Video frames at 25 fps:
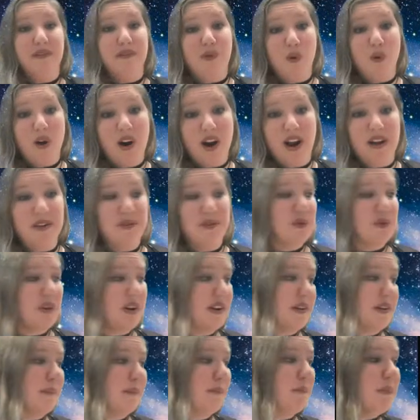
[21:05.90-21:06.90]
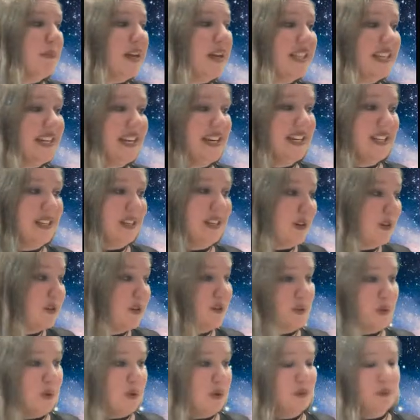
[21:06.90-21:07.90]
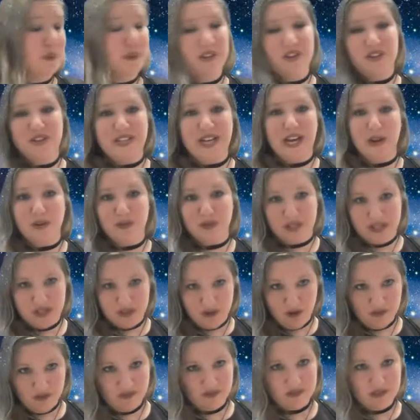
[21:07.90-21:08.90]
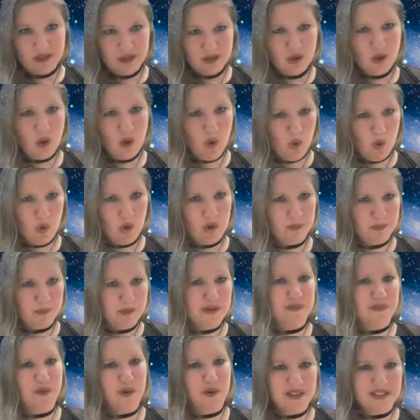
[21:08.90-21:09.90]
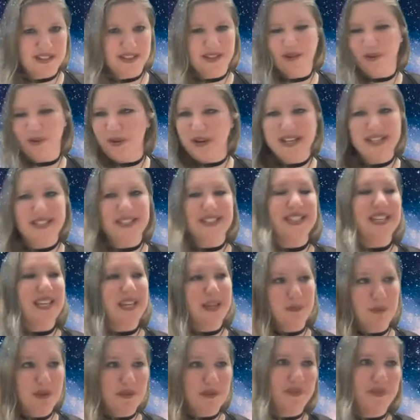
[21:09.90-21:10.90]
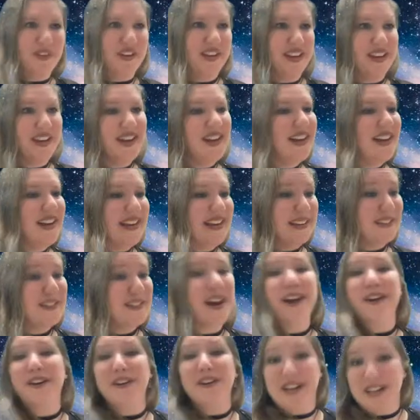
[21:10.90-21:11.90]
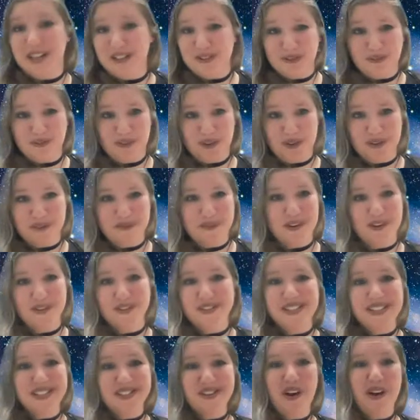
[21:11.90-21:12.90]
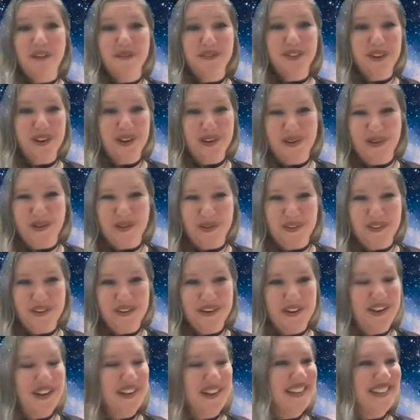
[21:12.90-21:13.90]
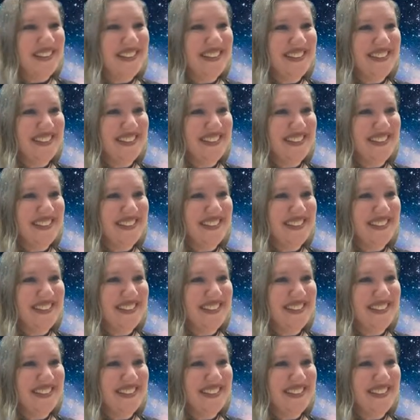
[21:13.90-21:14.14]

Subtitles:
400 million years old, which sounds old, but of course in the grand scheme of the entire age of the universe is not very old at all.